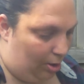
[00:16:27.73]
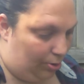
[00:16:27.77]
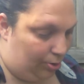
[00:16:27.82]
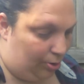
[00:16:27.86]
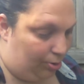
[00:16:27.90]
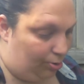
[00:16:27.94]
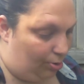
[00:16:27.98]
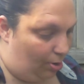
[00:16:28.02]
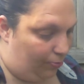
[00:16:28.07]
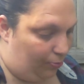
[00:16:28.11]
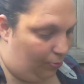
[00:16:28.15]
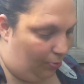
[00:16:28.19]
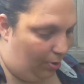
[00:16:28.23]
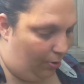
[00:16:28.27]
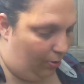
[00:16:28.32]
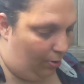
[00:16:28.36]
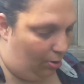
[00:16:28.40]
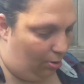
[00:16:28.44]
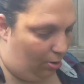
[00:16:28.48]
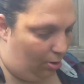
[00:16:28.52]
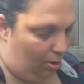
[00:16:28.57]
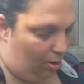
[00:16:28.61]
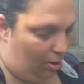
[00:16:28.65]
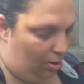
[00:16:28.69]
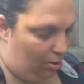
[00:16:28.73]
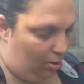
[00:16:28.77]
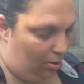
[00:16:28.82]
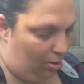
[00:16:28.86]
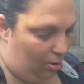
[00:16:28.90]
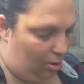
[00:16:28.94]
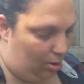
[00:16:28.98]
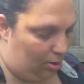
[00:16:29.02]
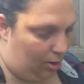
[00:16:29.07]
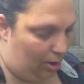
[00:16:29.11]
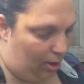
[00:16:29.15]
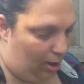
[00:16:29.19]
drop one on the card
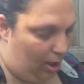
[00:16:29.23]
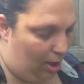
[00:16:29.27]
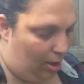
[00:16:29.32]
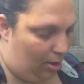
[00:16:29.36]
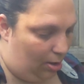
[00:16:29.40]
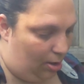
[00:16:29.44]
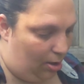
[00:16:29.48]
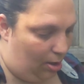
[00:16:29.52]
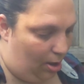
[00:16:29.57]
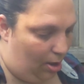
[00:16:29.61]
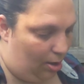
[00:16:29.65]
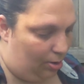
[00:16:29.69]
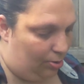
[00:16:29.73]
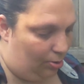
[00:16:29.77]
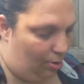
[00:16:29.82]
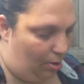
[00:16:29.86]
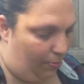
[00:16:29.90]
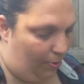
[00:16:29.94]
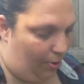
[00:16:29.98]
because I can't not drop